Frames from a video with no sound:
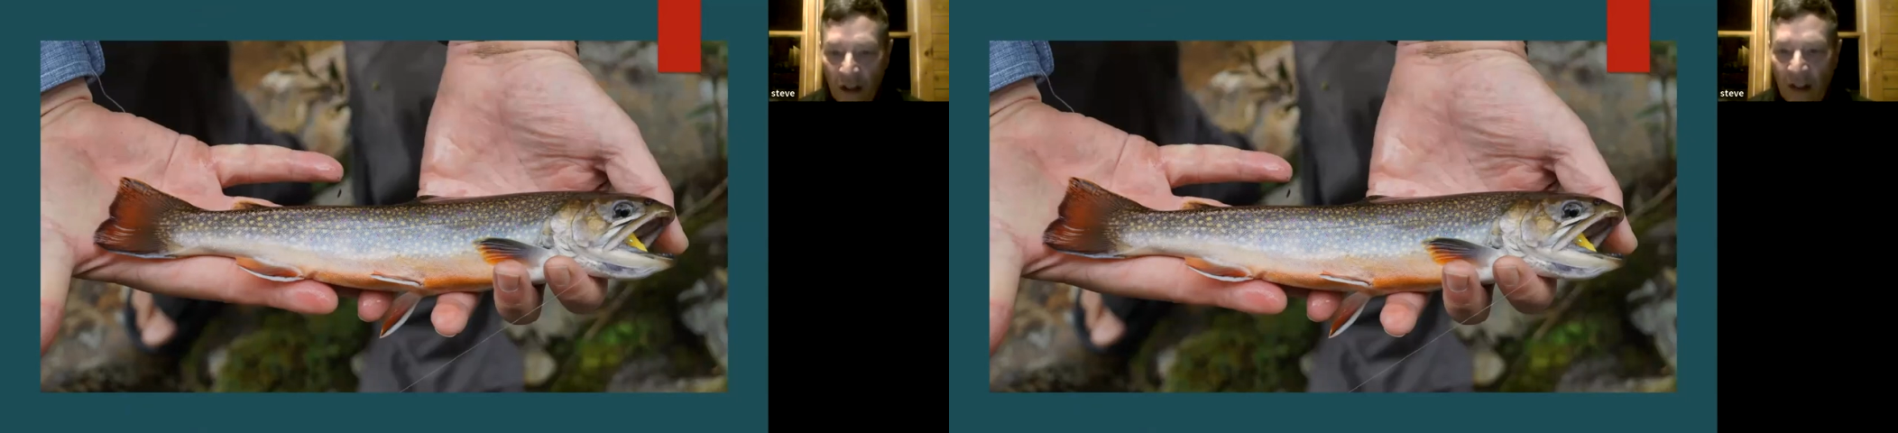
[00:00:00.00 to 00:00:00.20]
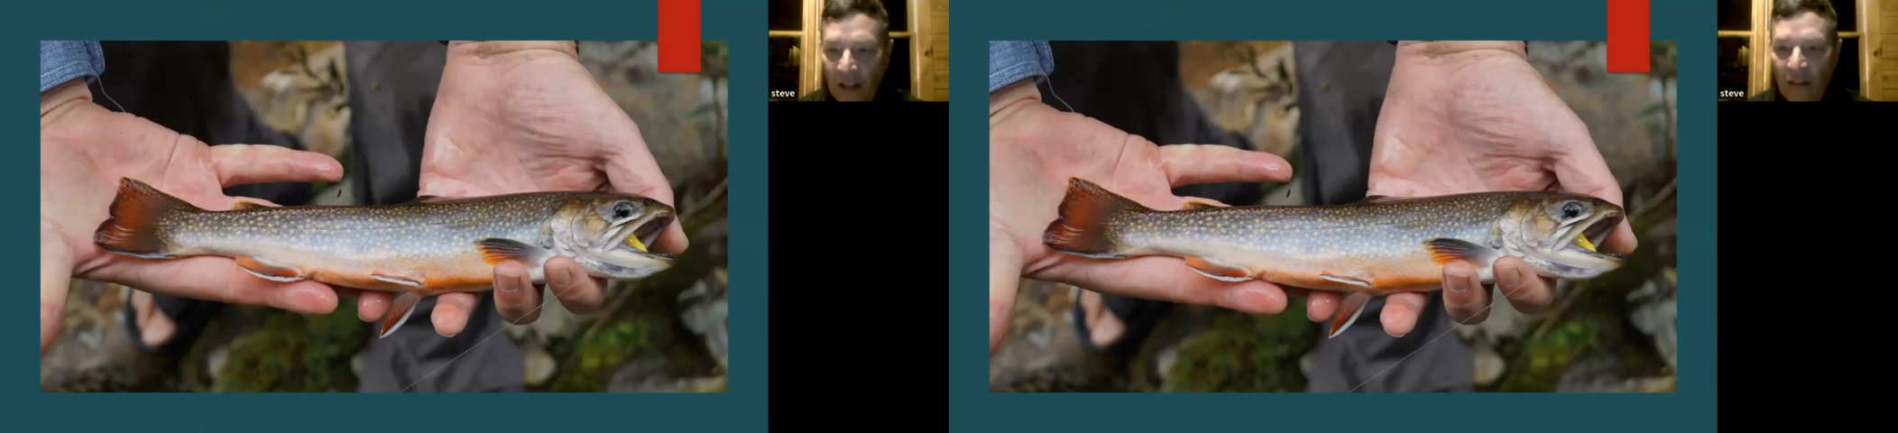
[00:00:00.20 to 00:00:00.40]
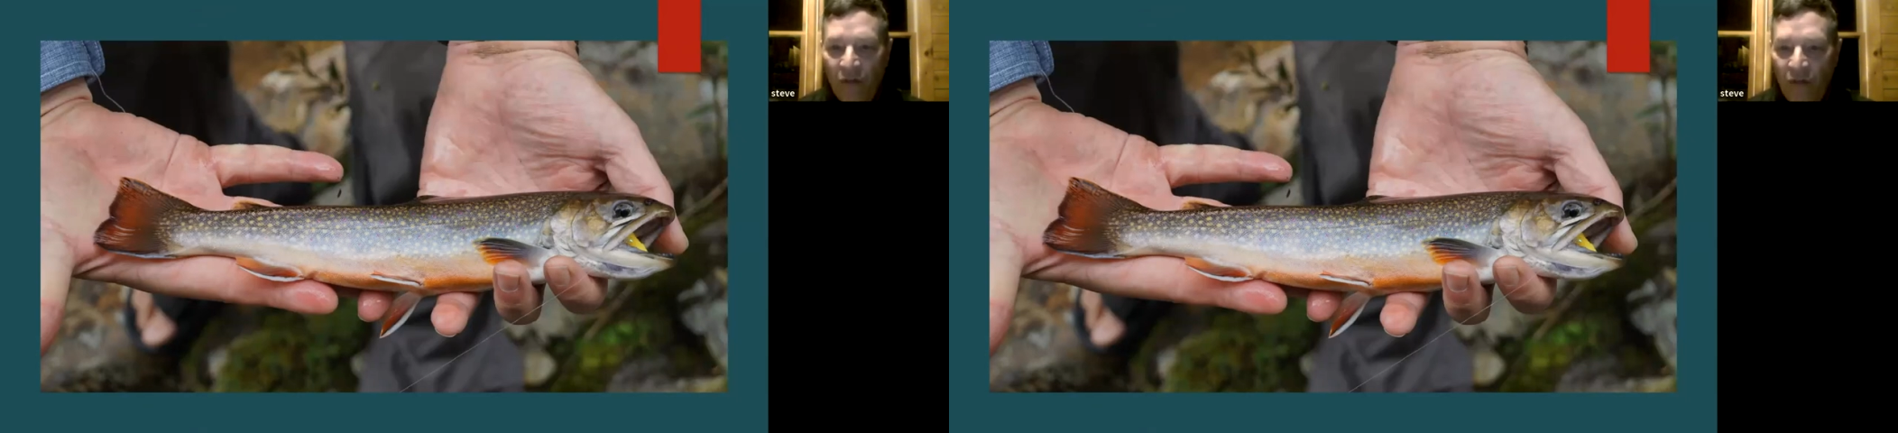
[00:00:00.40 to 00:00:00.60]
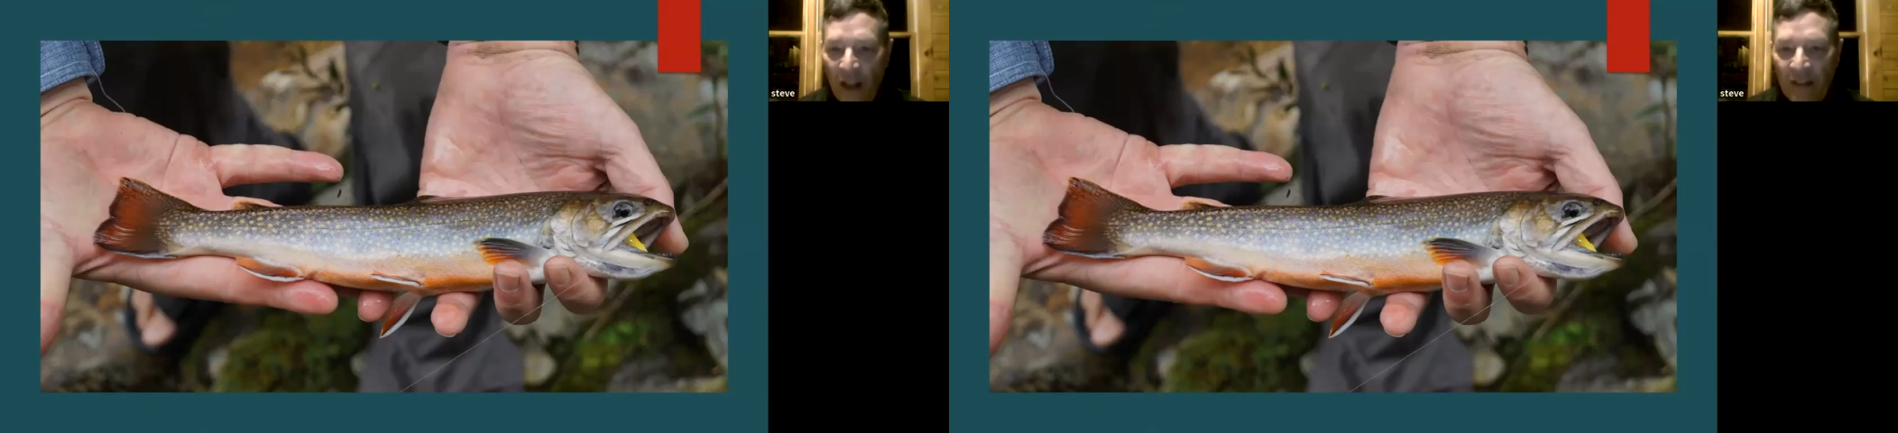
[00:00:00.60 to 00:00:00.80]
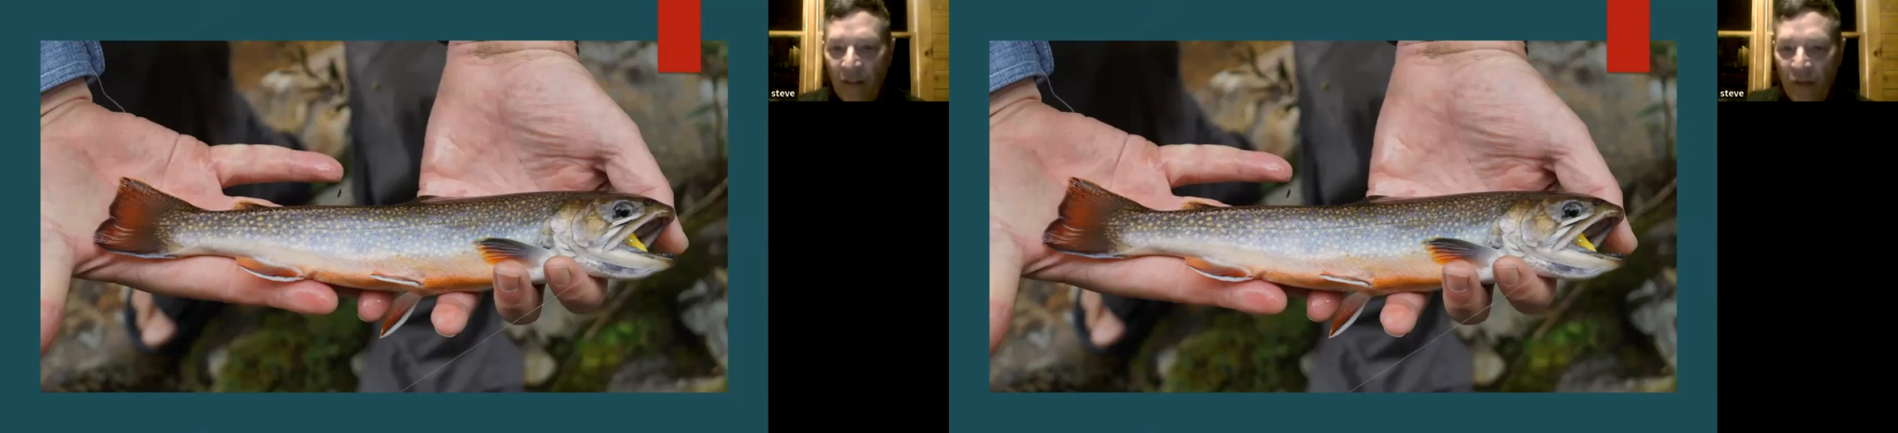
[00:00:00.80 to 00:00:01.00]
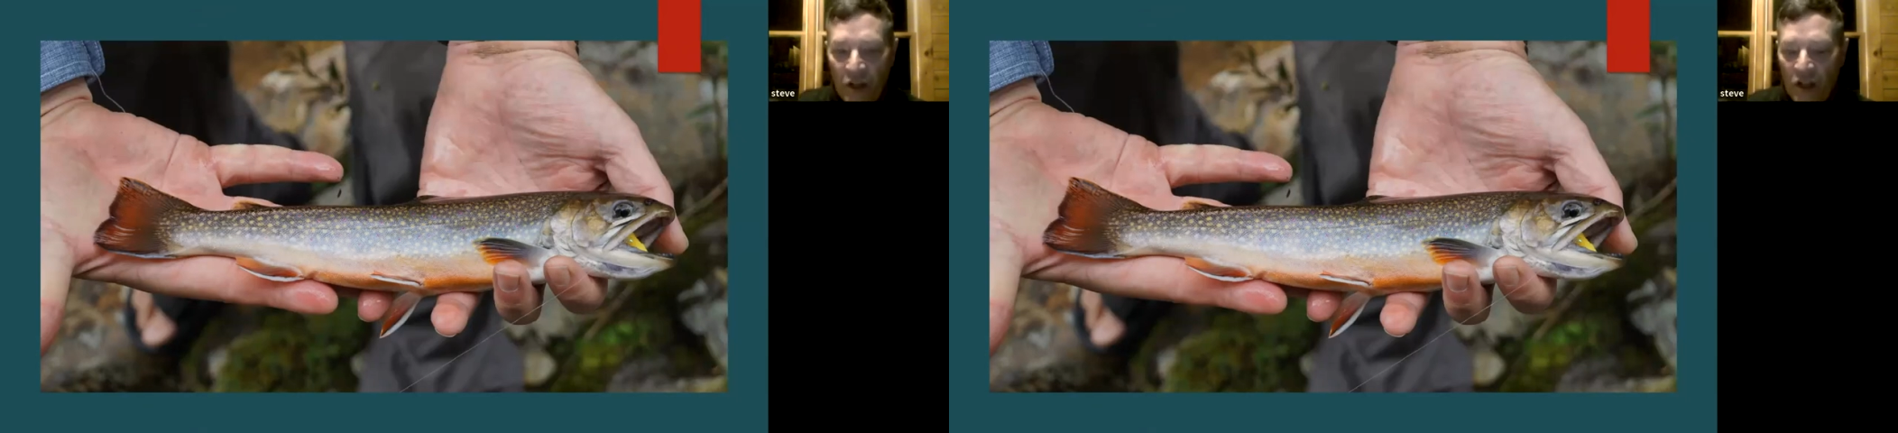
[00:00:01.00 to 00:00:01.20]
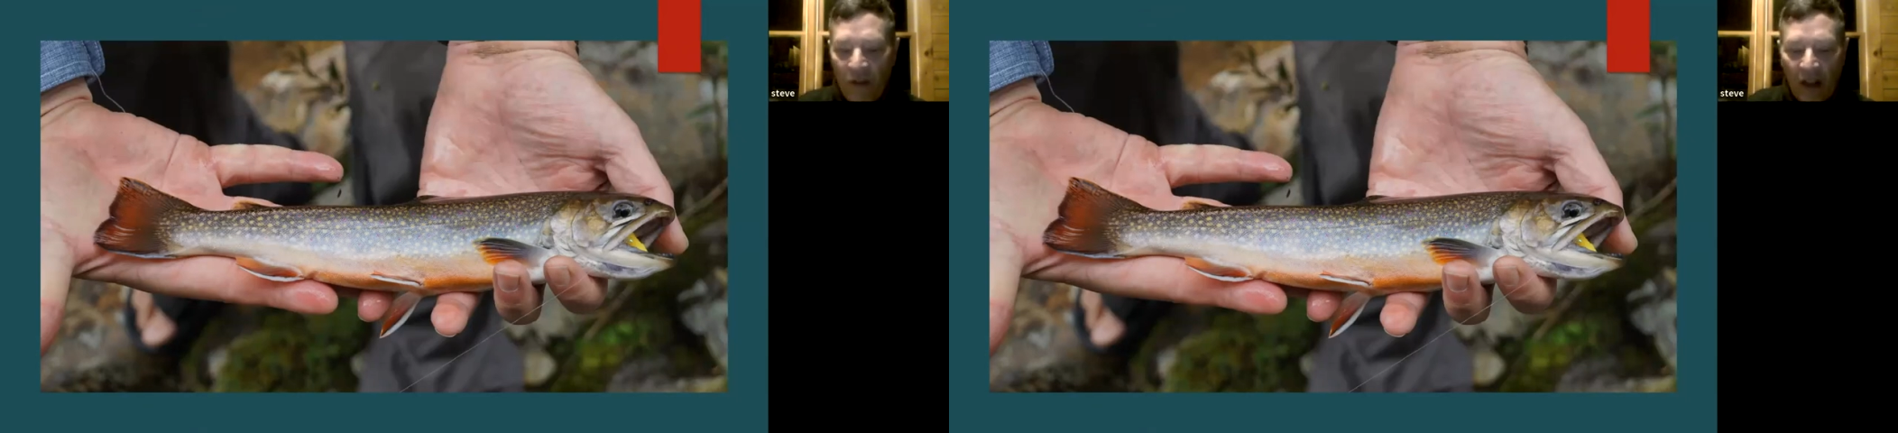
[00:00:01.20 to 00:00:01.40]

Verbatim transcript: That's a that's a fish of a